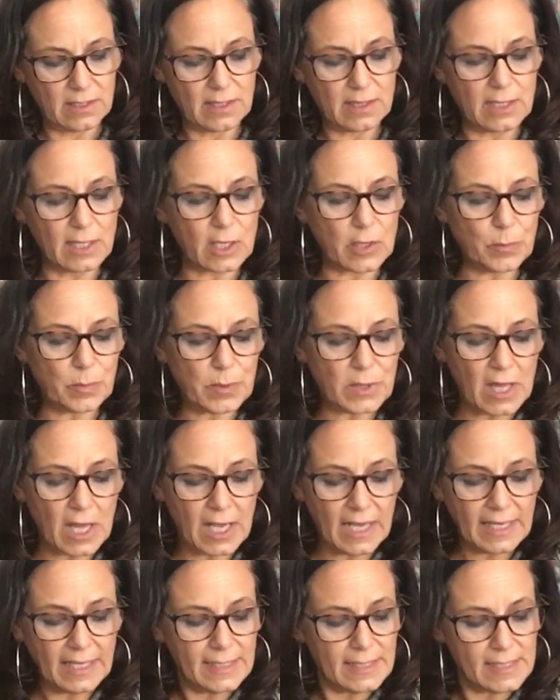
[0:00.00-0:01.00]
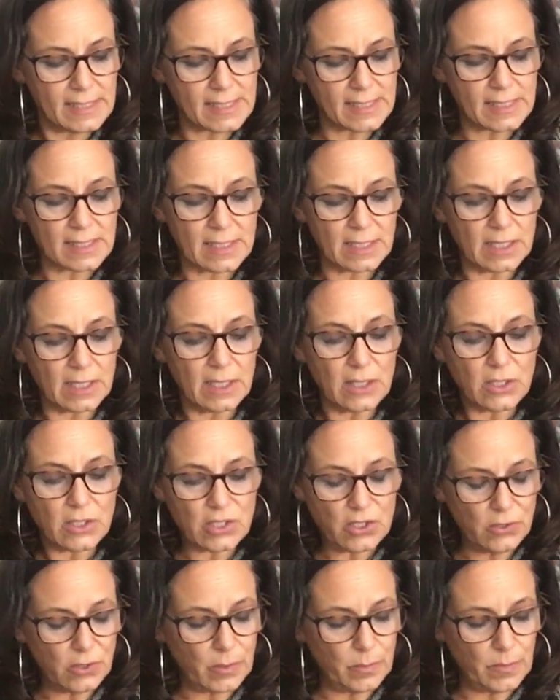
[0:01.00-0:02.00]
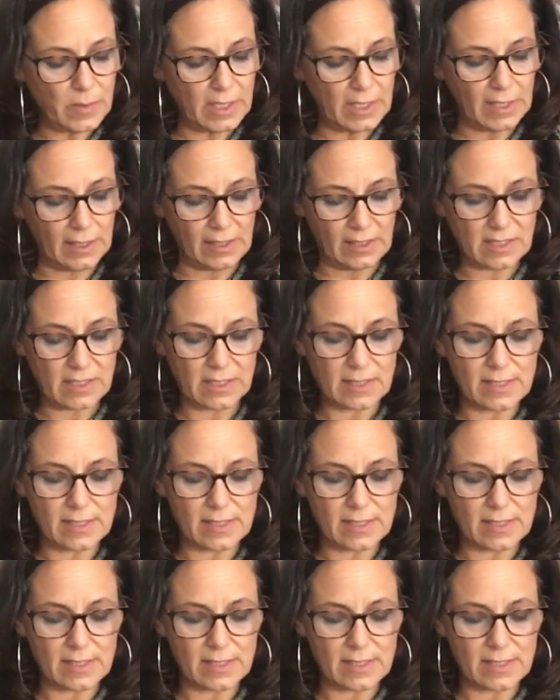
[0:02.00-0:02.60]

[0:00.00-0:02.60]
the compliance to command,